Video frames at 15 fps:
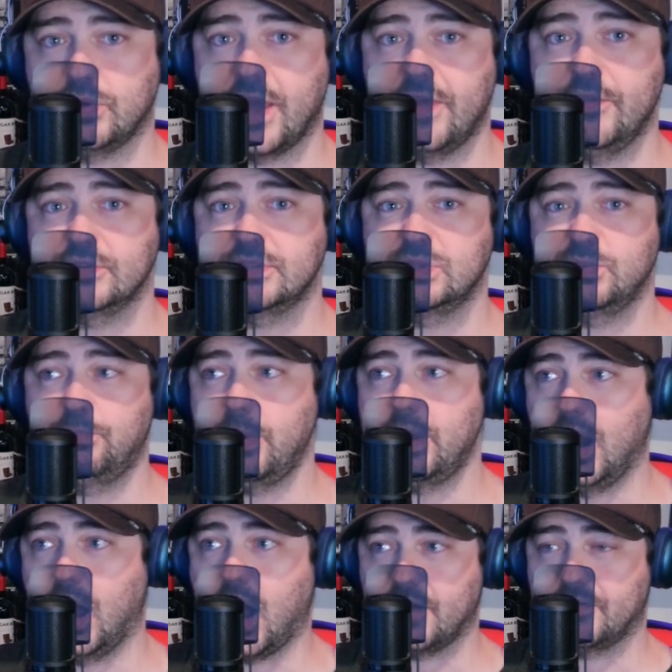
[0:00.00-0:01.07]
and there's
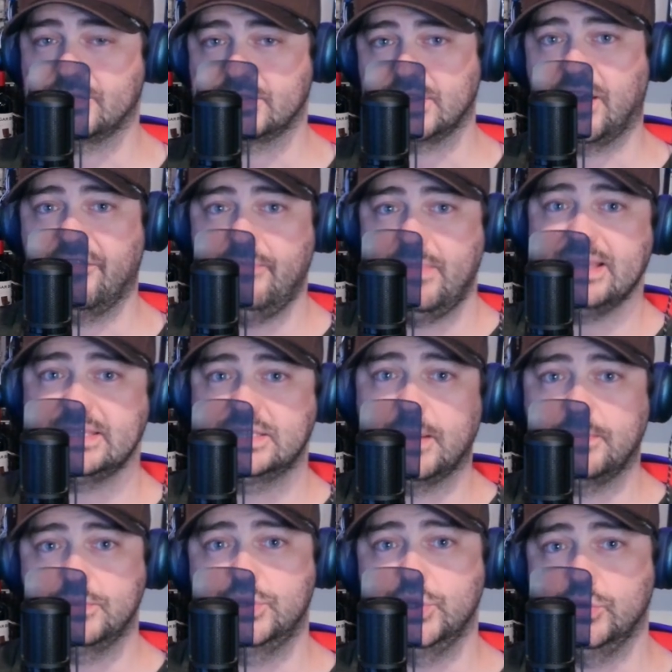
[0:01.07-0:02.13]
spinoffs of messed
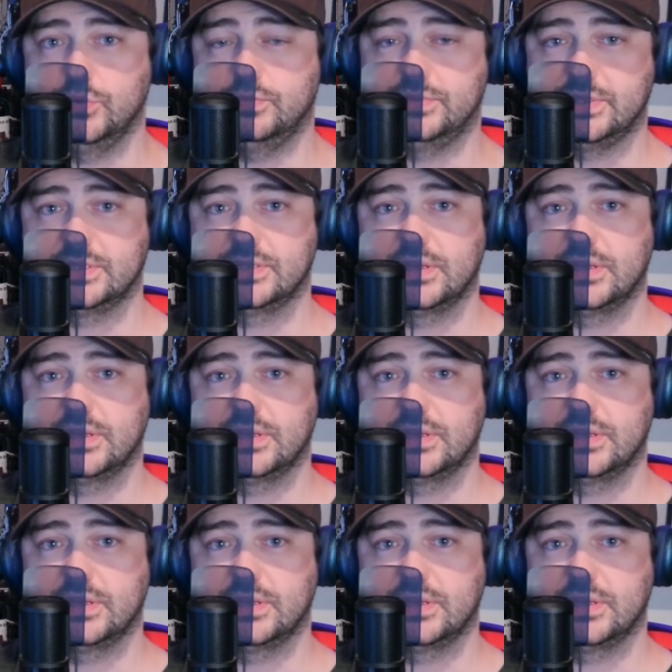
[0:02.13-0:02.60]
up dudes